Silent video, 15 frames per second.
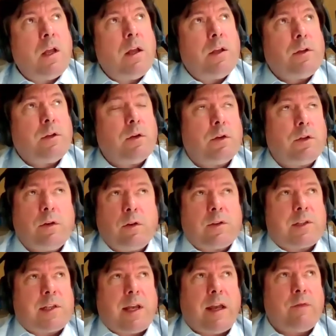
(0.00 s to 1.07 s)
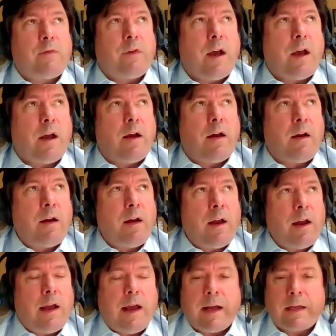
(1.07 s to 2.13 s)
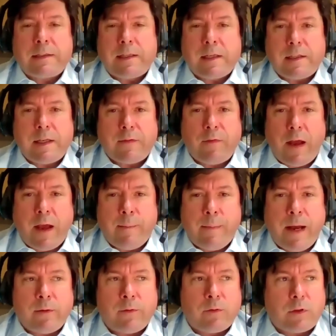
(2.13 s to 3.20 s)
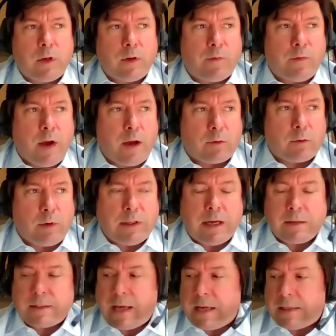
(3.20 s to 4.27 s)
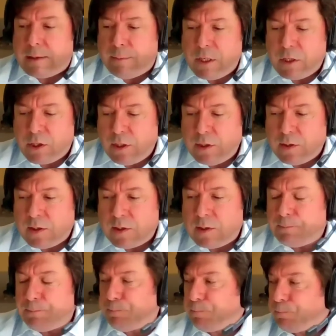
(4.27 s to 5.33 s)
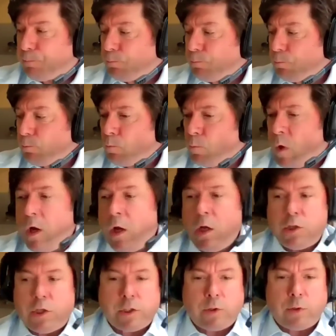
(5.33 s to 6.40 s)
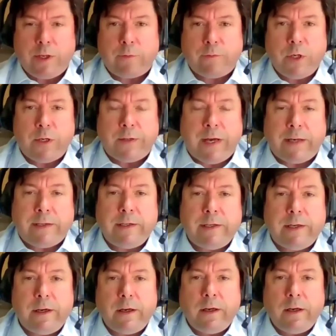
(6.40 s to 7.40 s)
you'll save excessive amount of greenhouse gas emissions. Just to give you an idea,